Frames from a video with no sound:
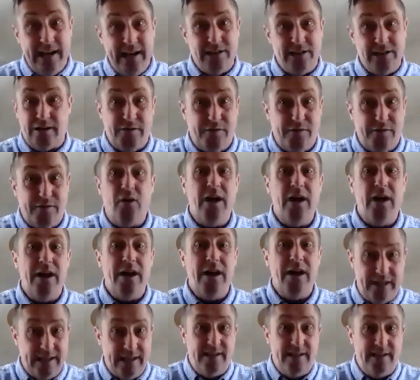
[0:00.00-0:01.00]
over a
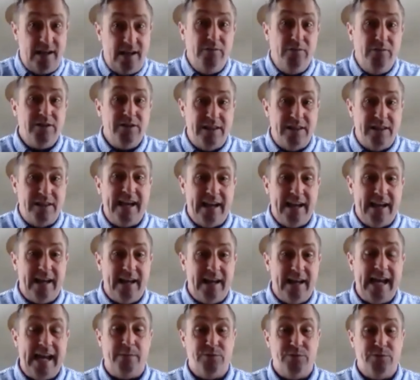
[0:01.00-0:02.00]
year, over 3 years, over
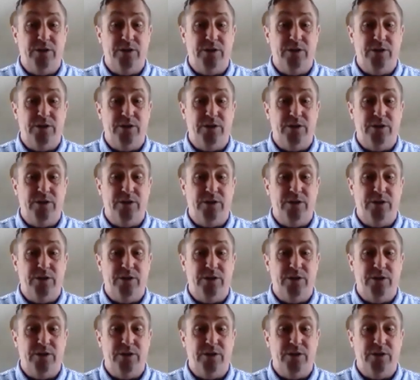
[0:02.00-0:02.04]
5